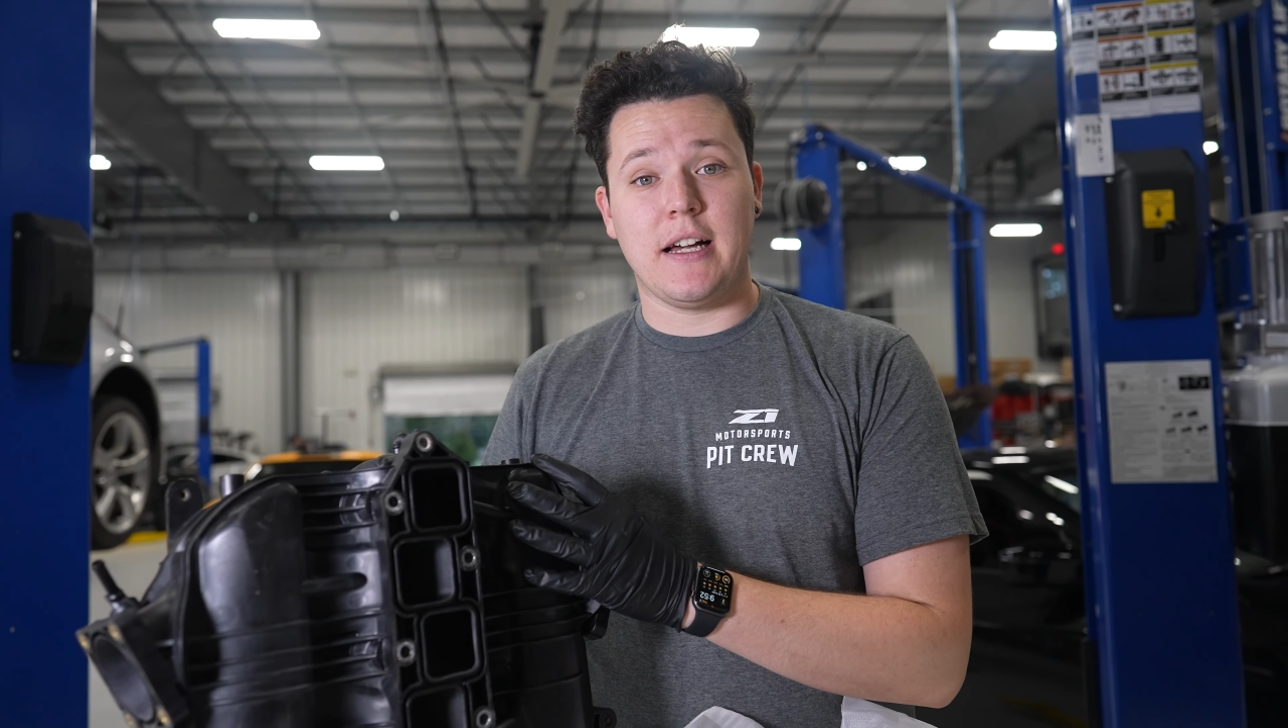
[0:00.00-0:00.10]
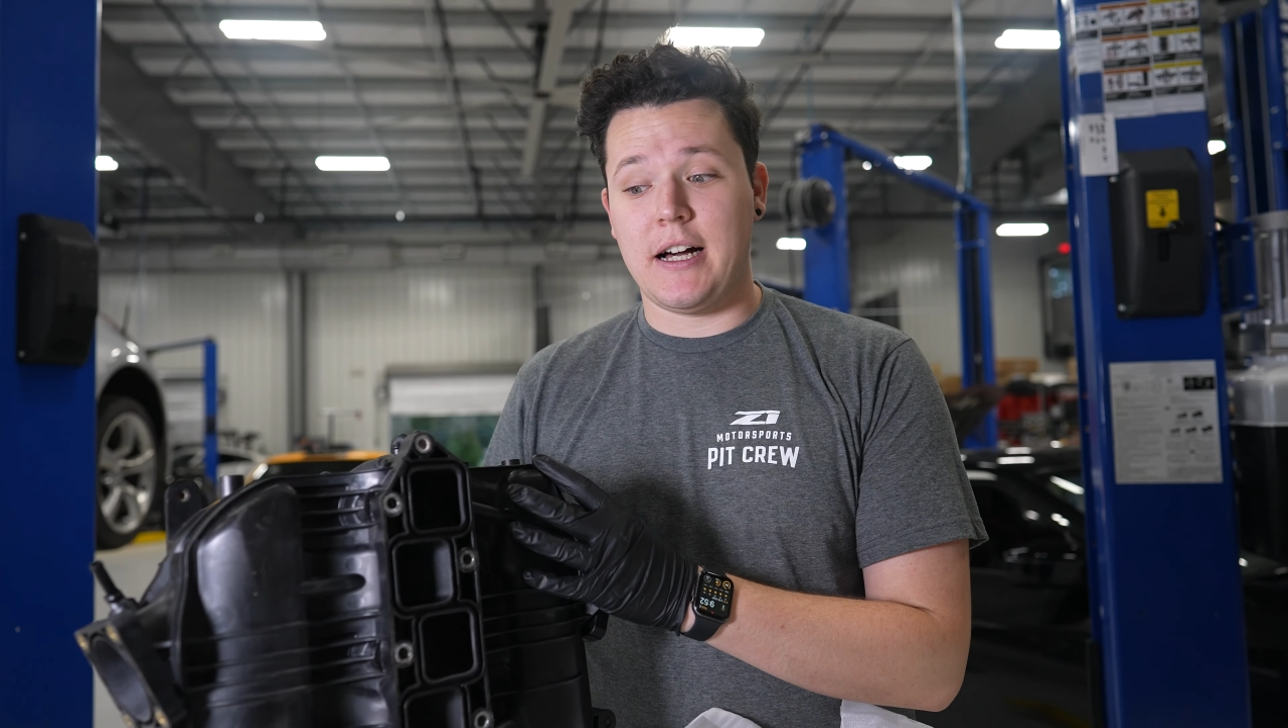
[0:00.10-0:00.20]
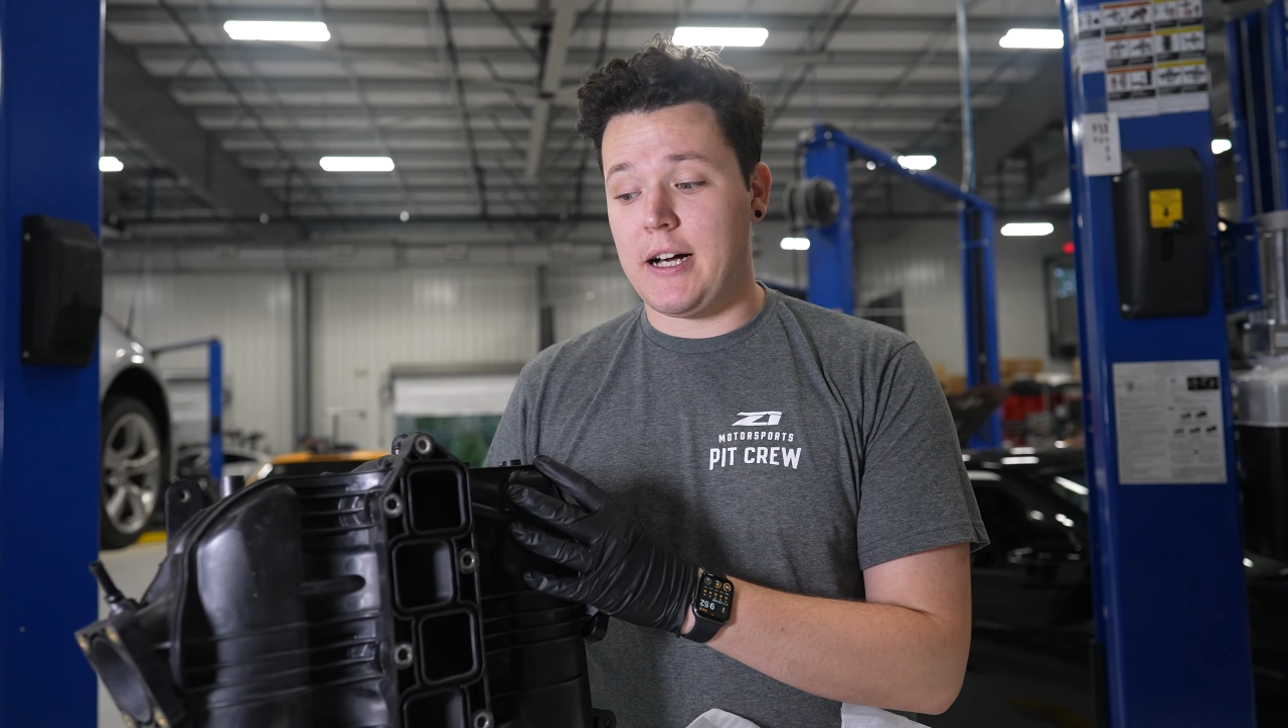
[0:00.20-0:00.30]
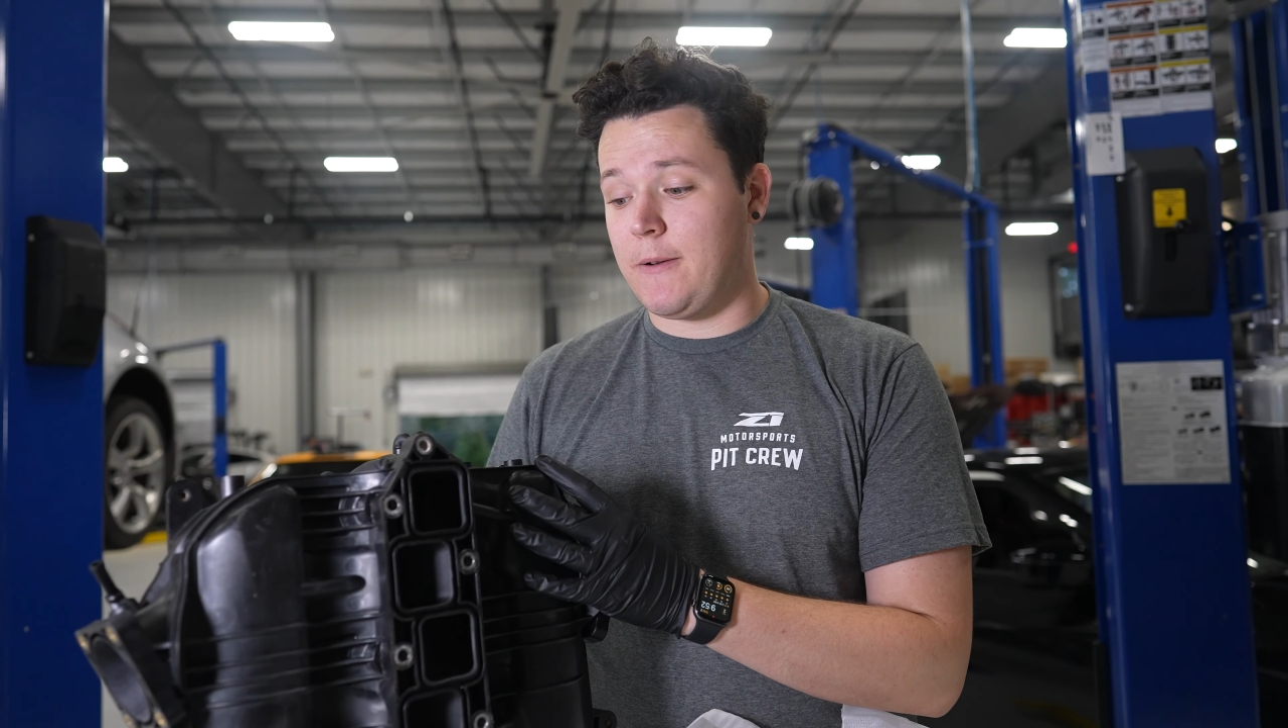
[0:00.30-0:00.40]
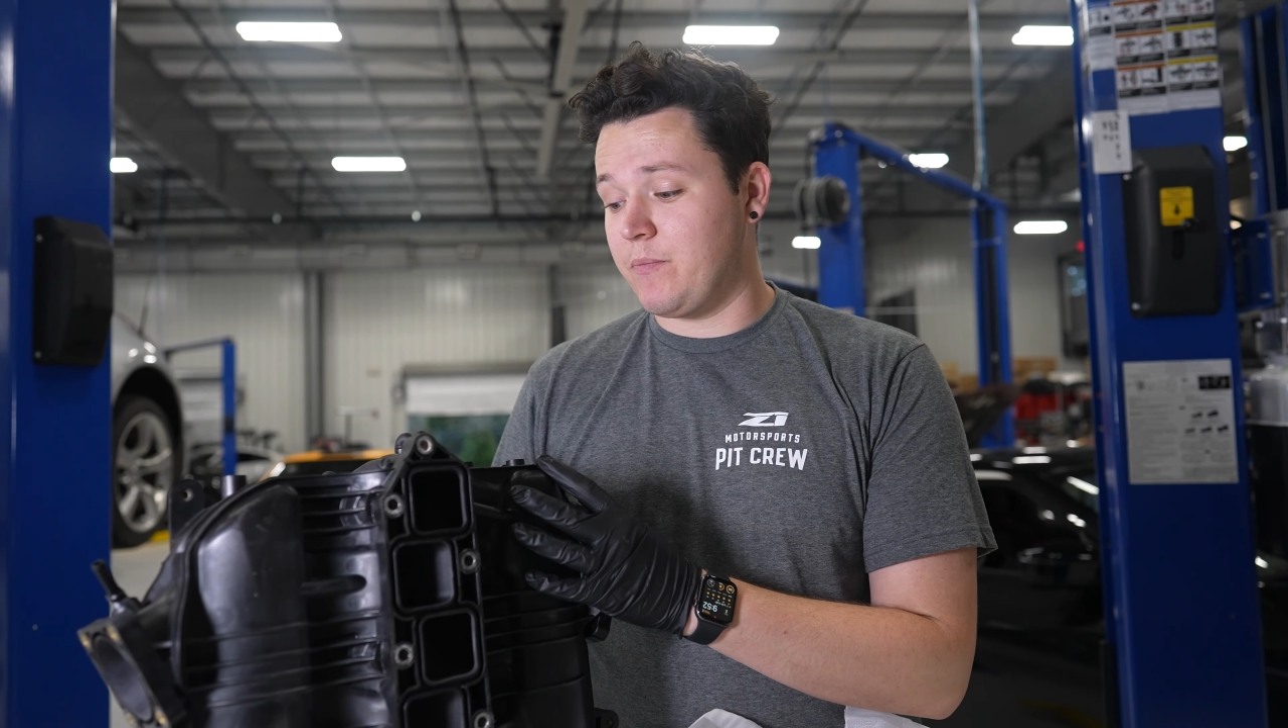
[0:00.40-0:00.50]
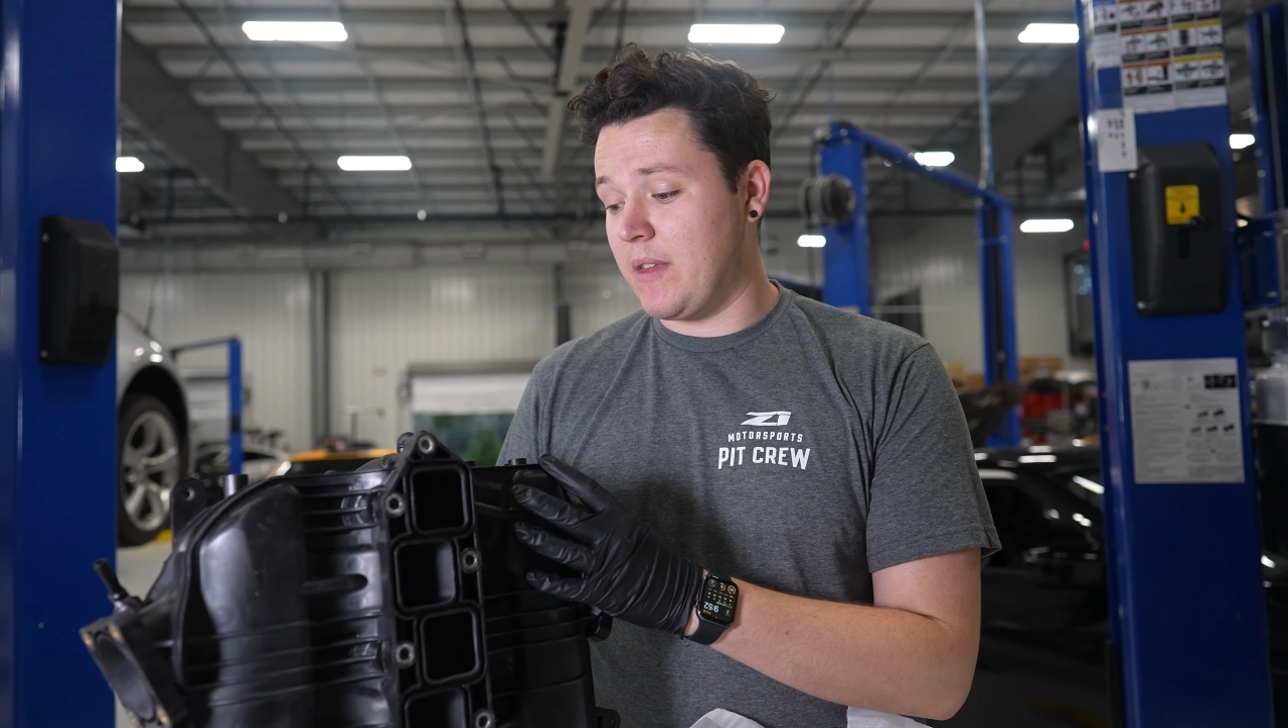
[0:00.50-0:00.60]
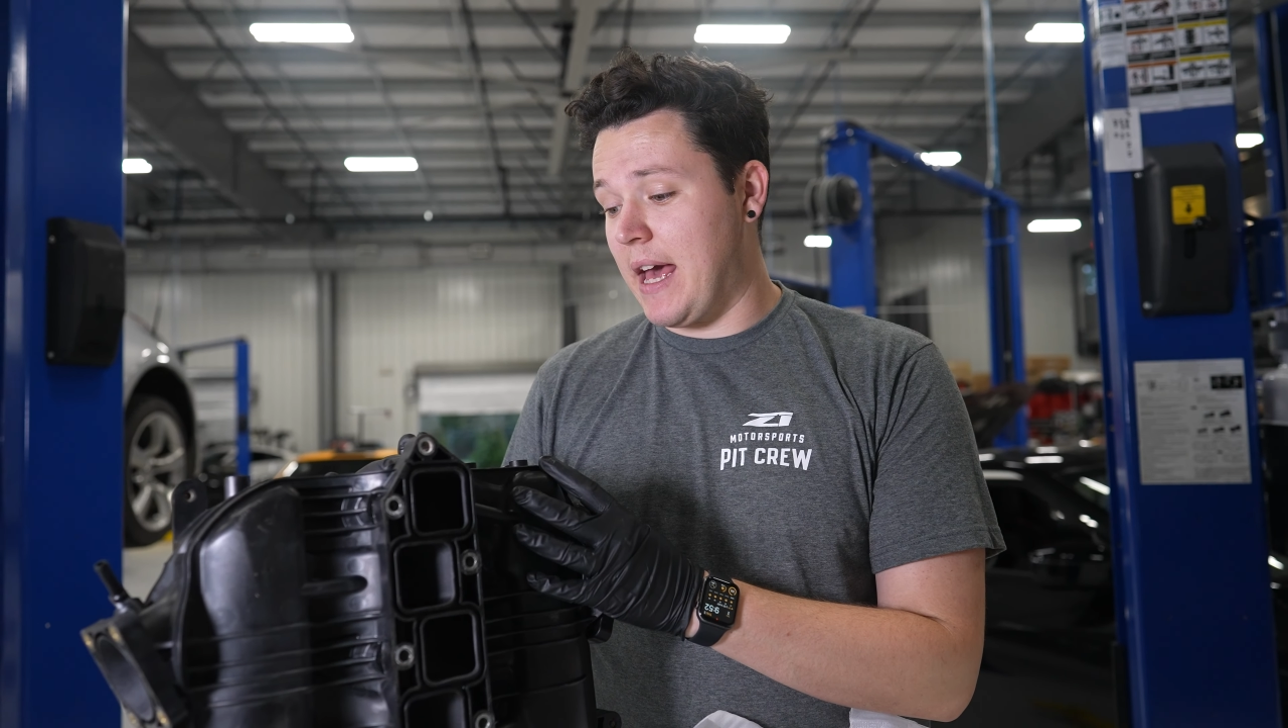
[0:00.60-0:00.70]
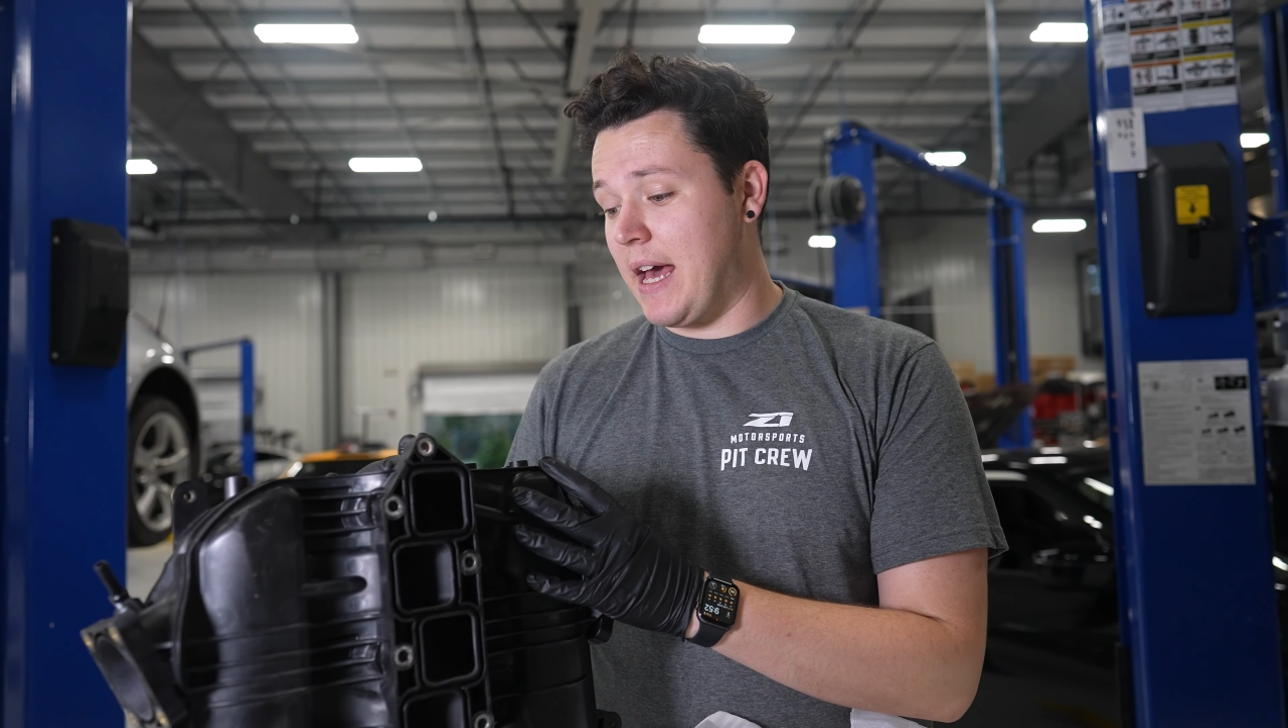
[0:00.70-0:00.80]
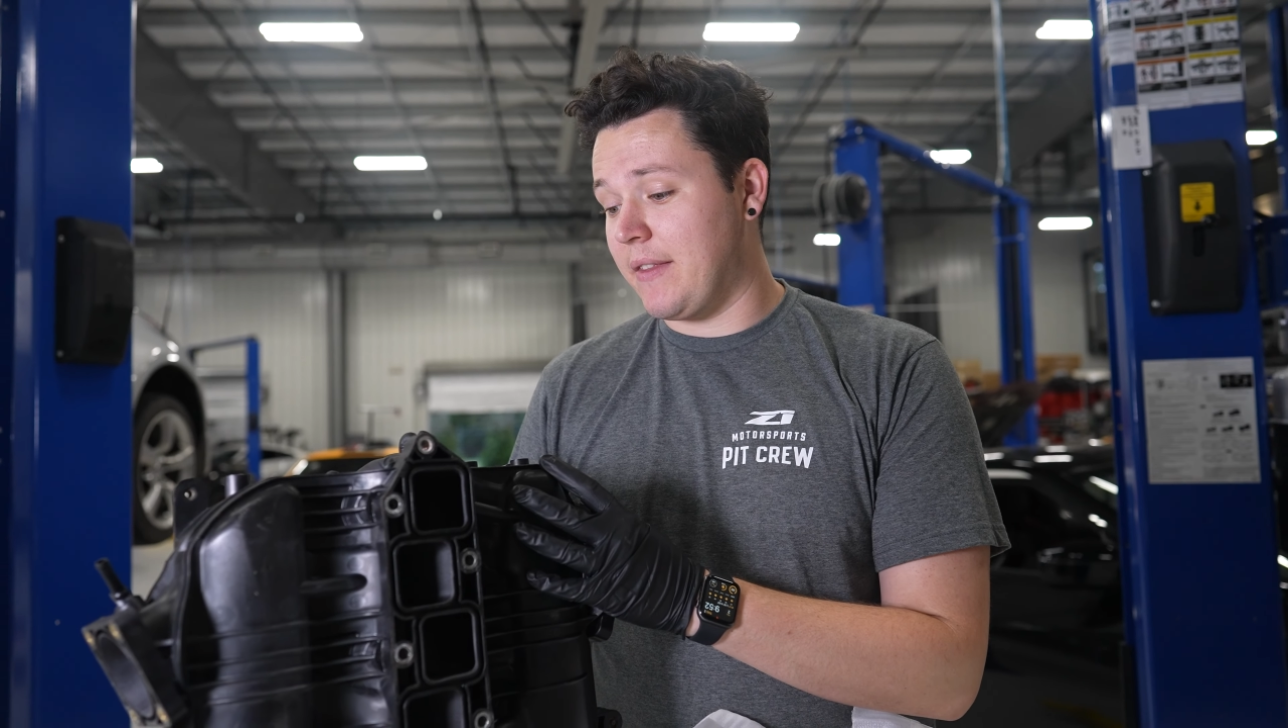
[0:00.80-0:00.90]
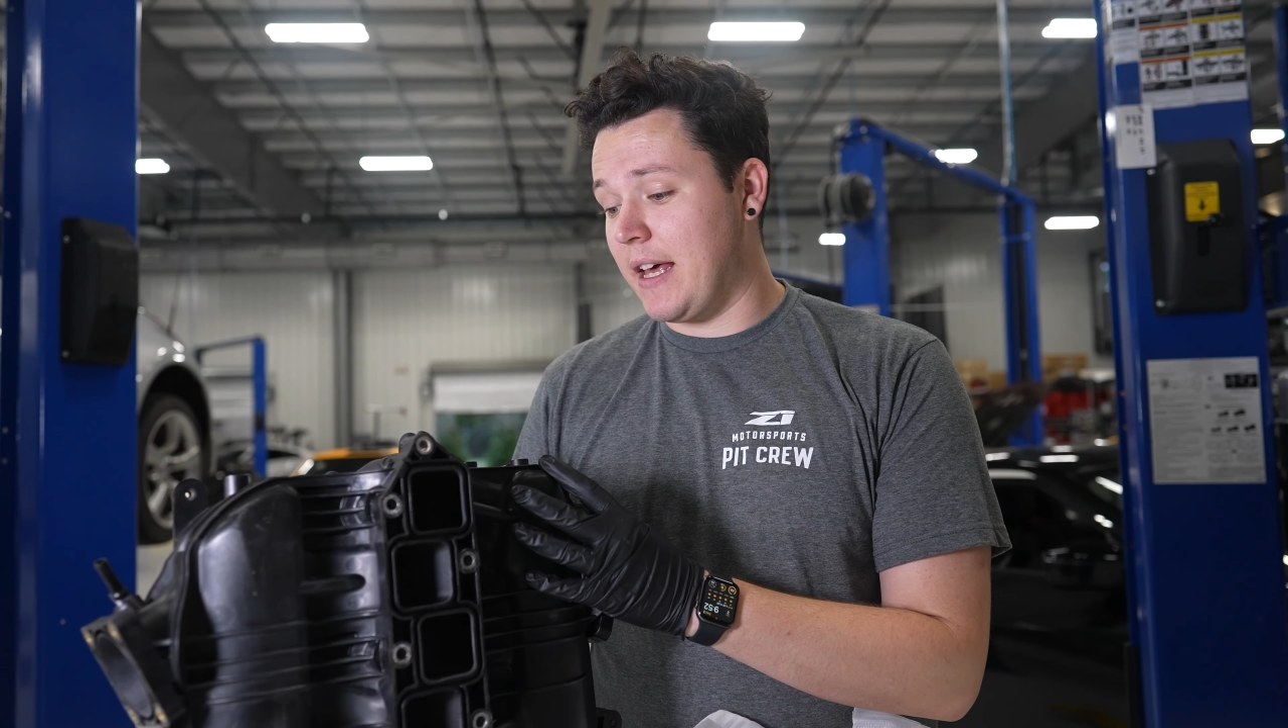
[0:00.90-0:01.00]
and